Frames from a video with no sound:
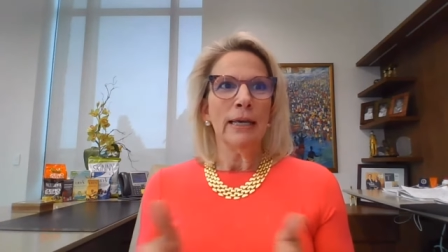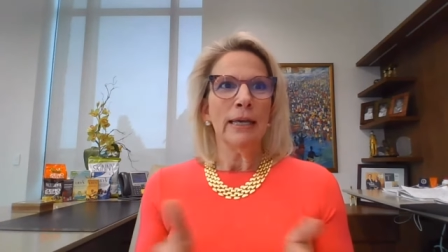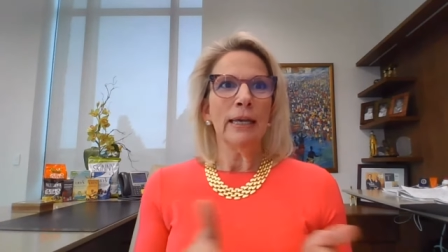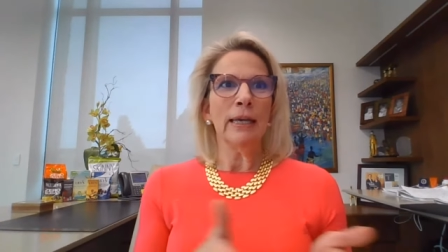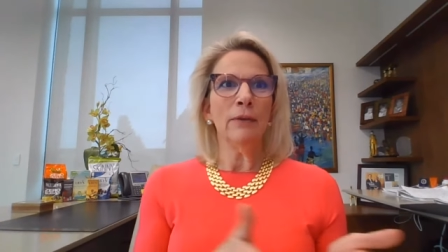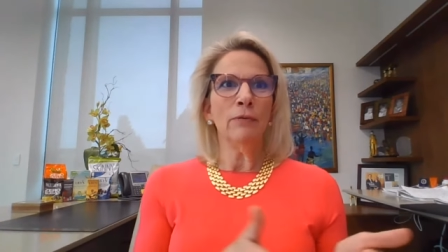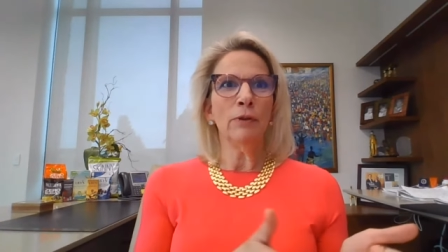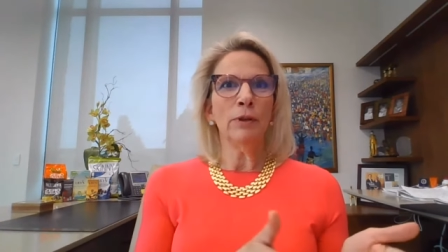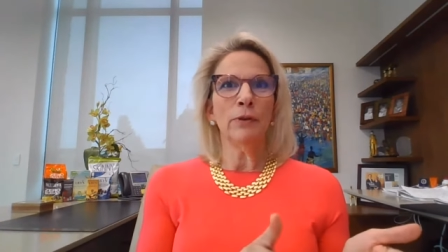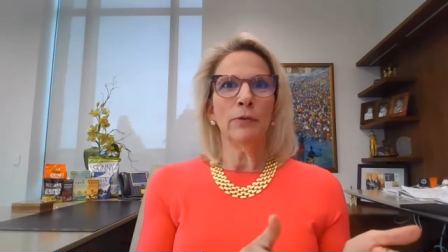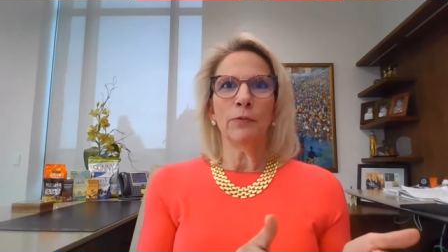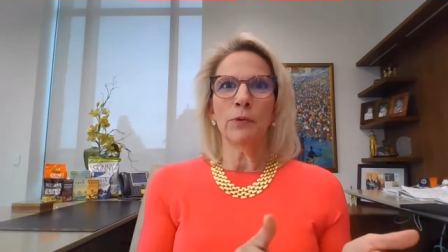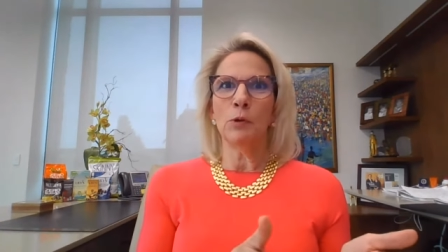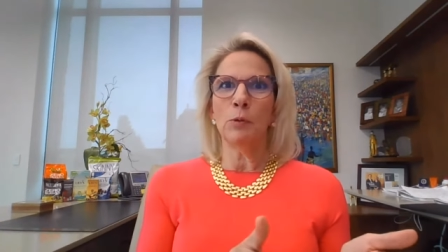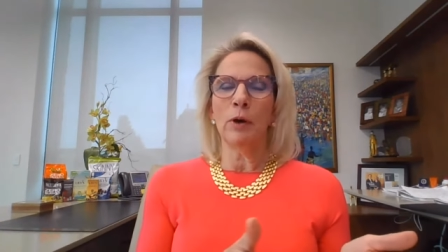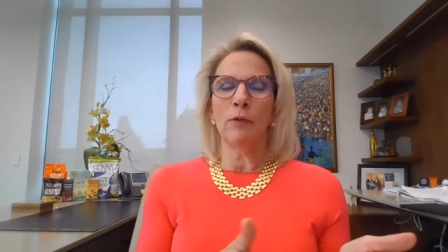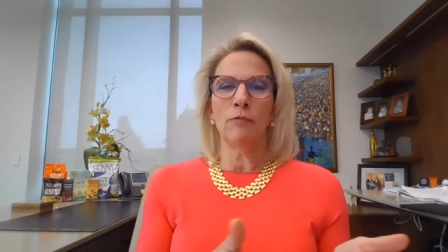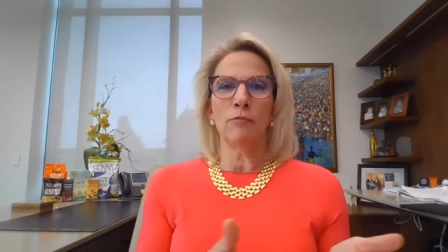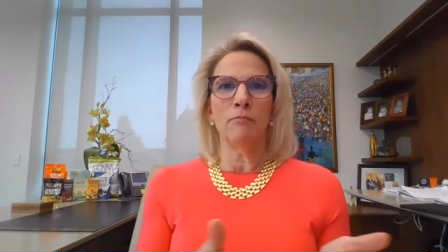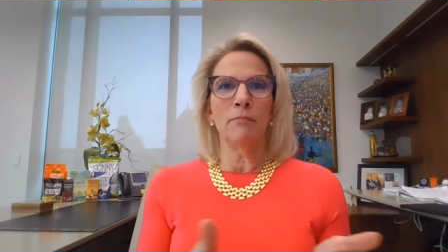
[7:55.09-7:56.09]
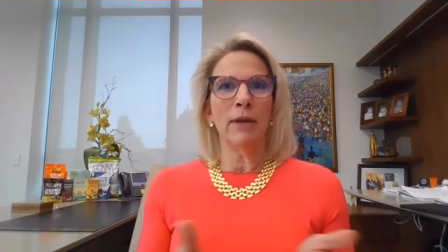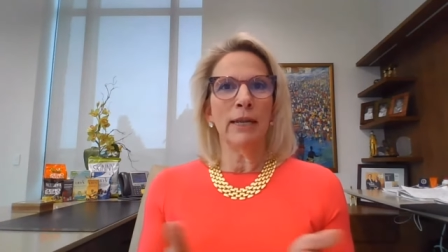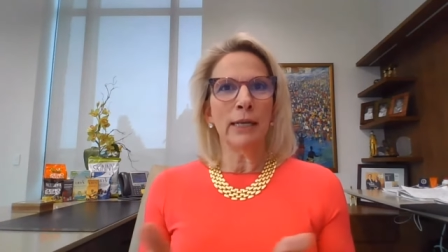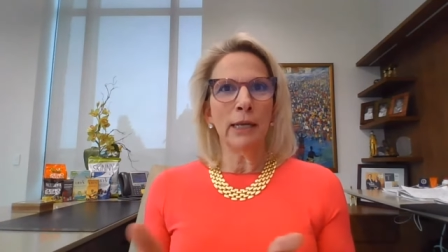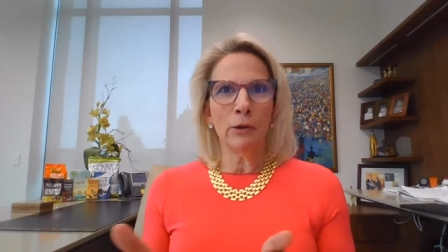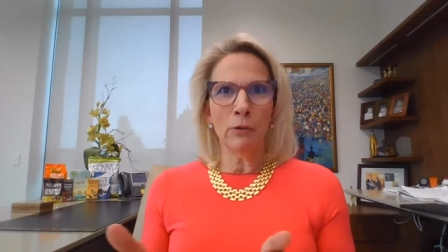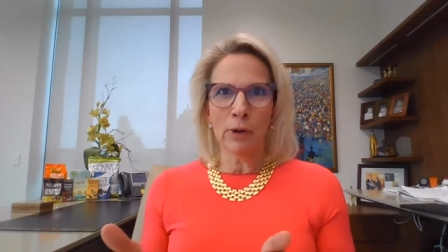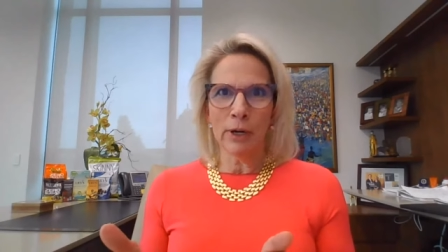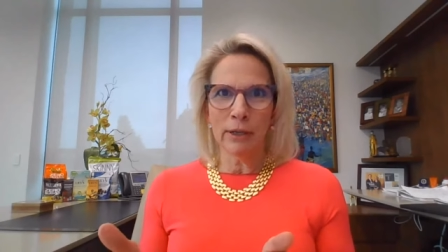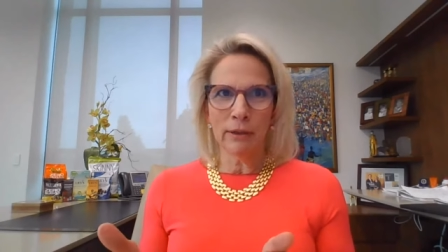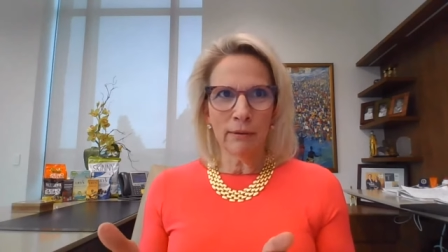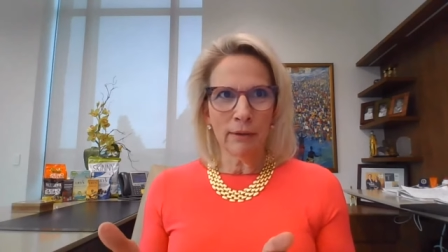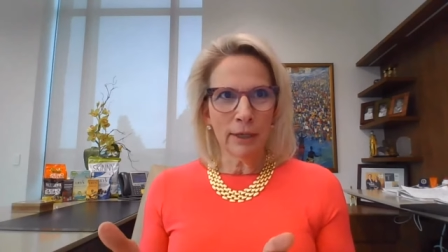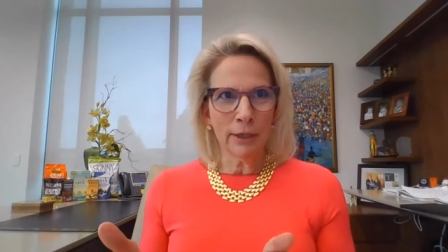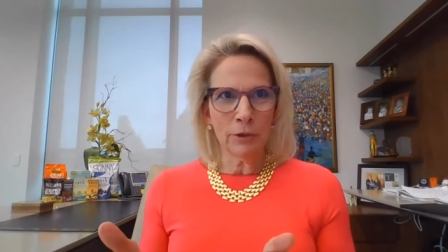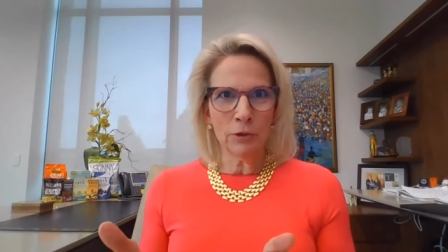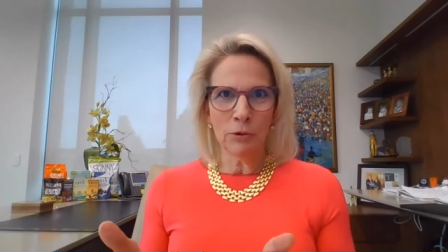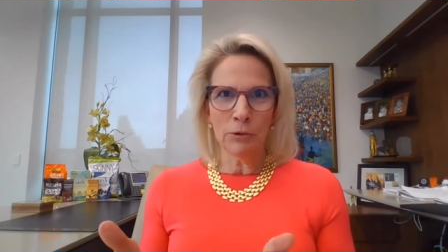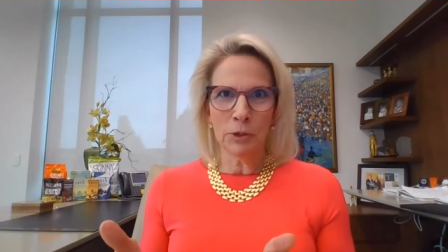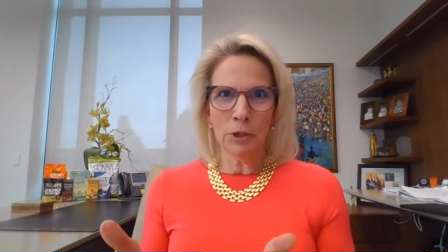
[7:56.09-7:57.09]
even if you have many great
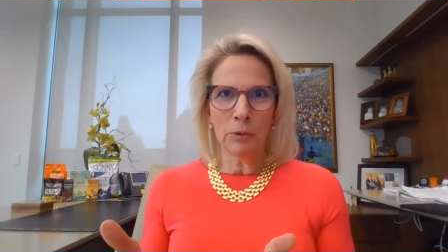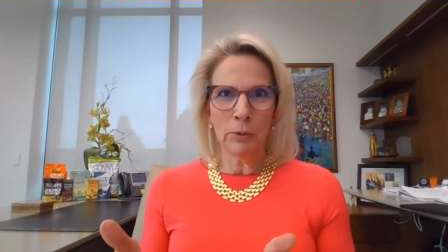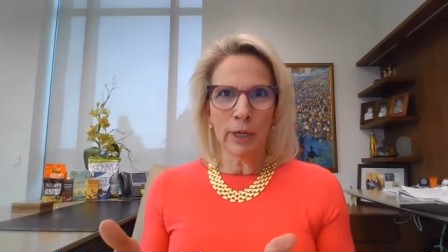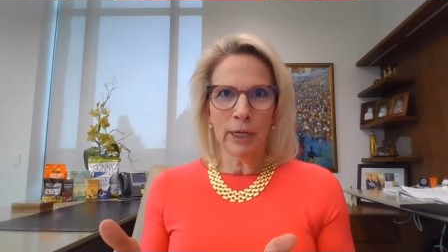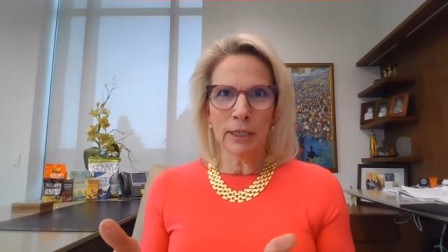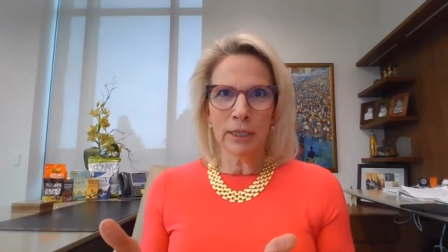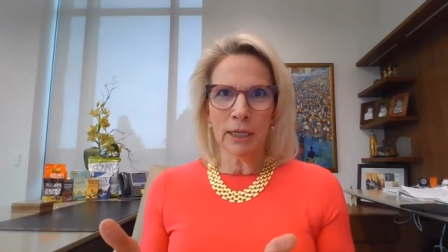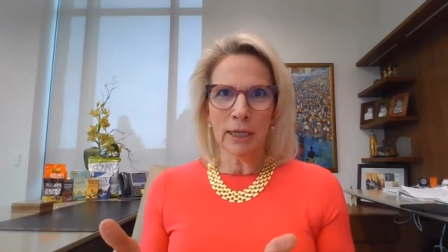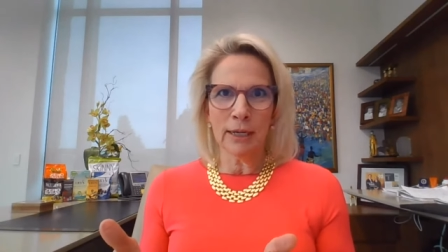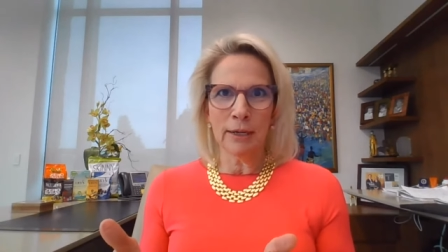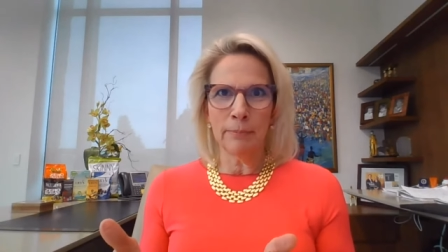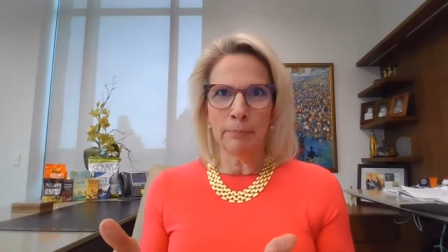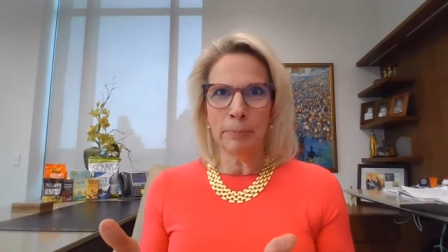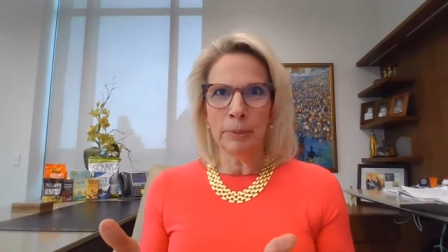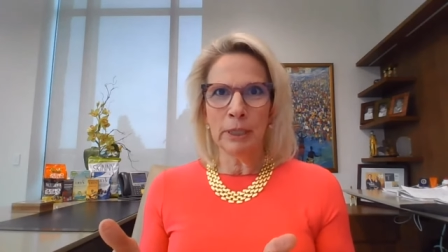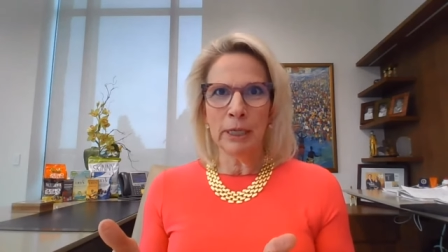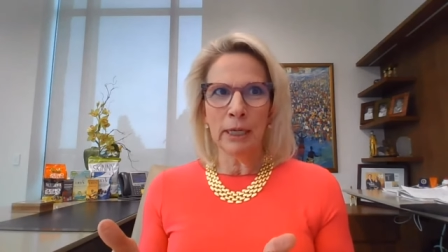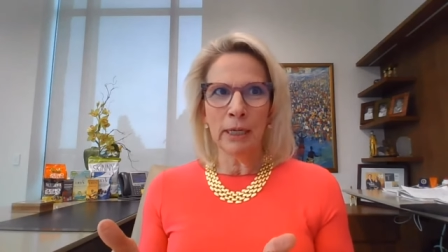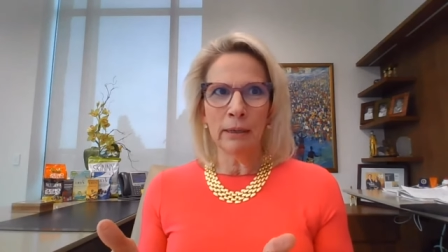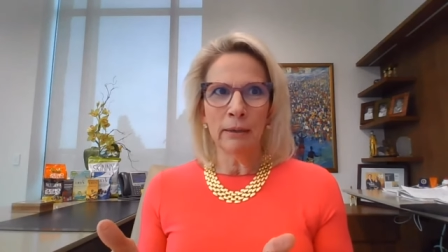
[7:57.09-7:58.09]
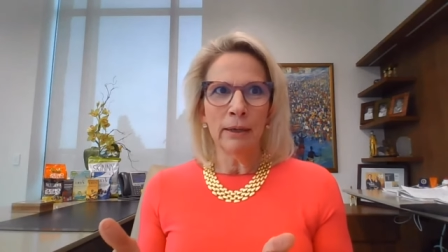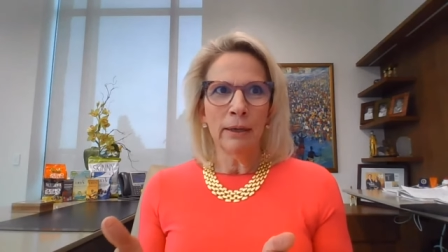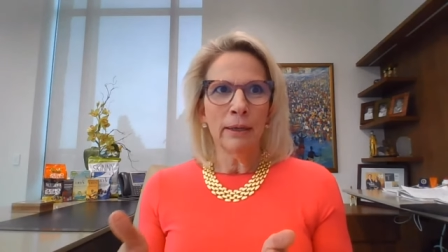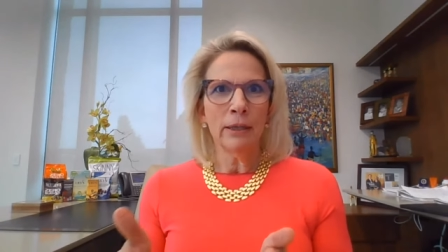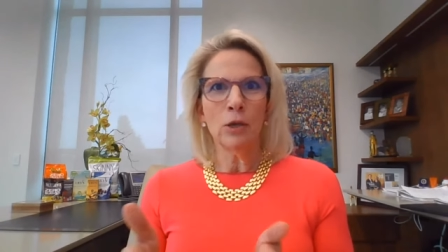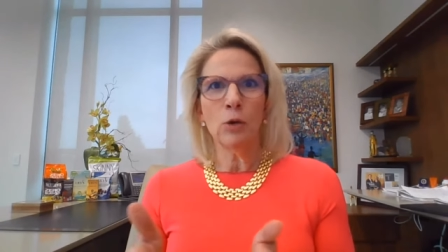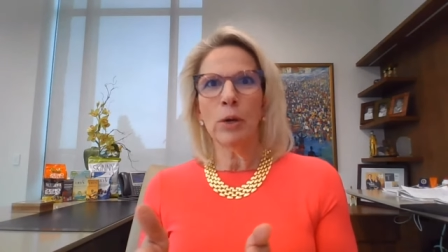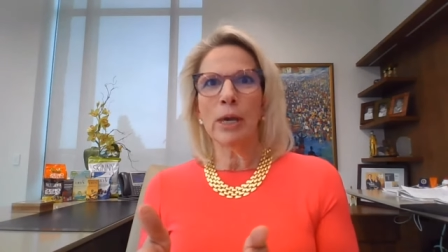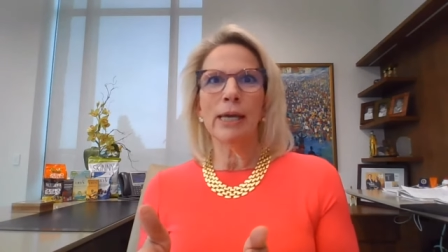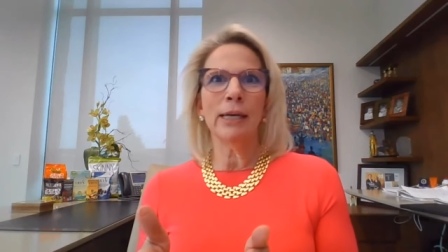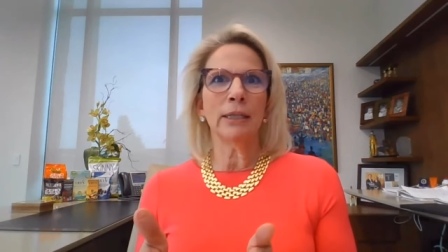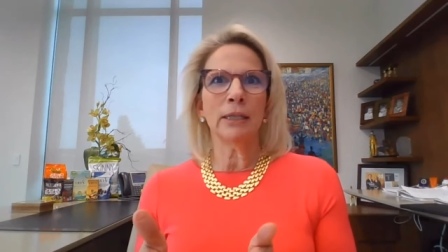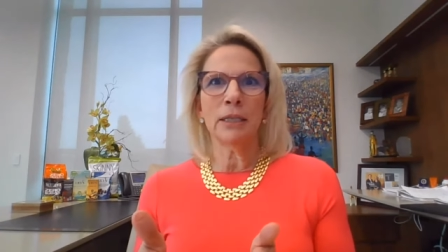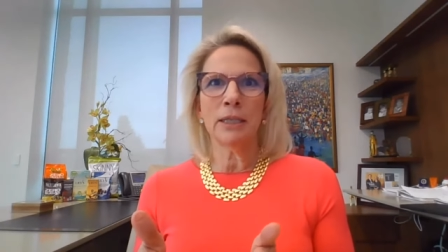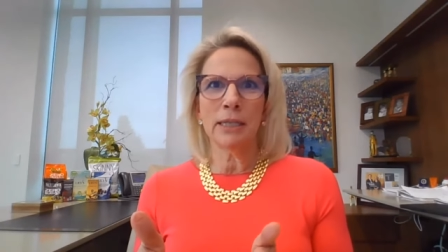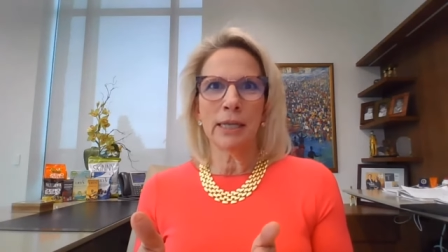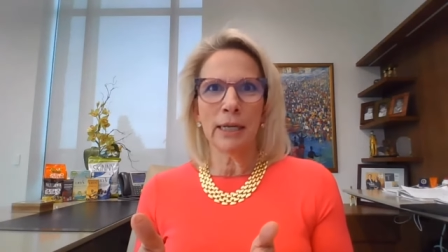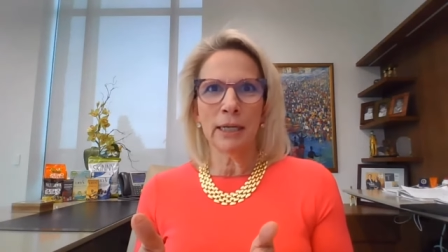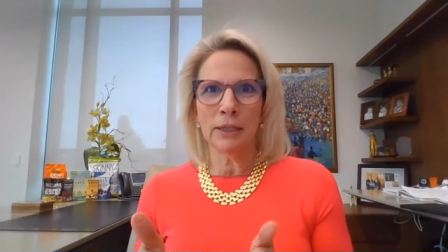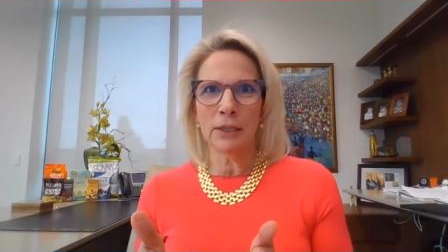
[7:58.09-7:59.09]
things you're doing as a company, you can't
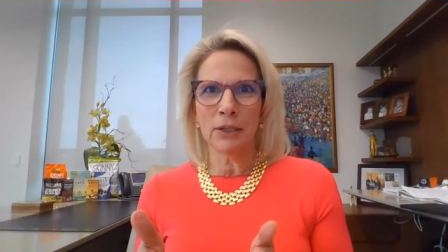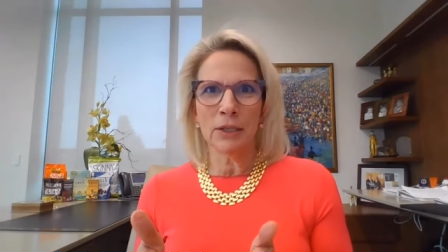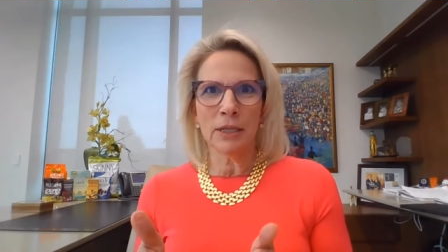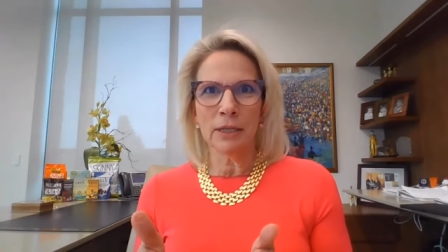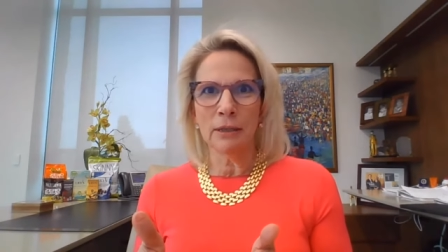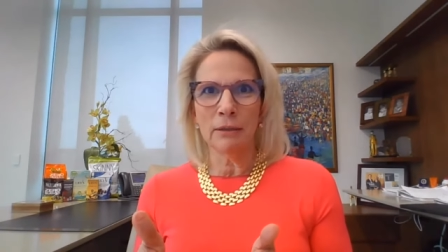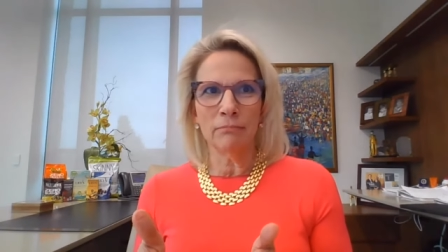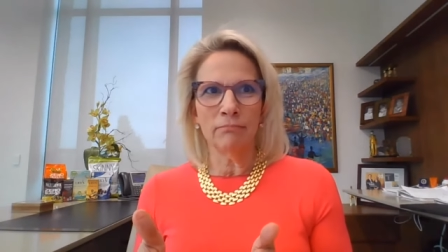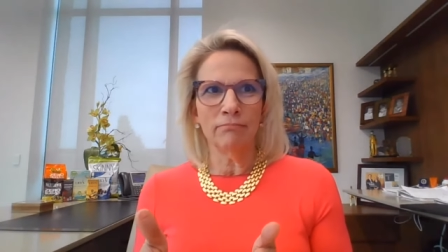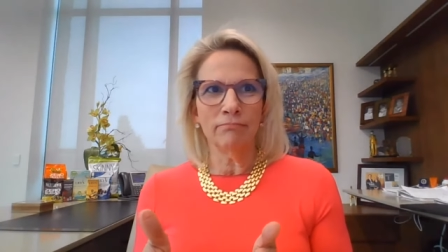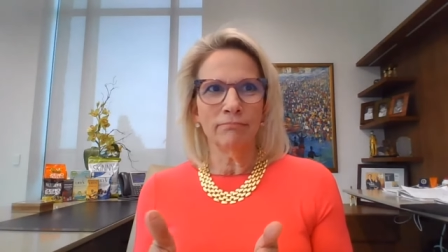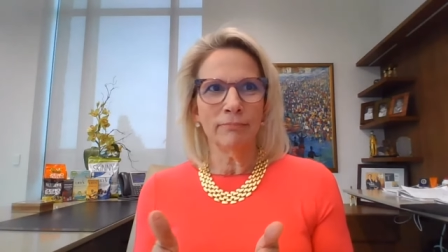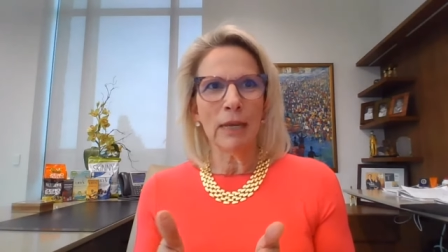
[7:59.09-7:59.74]
stand still.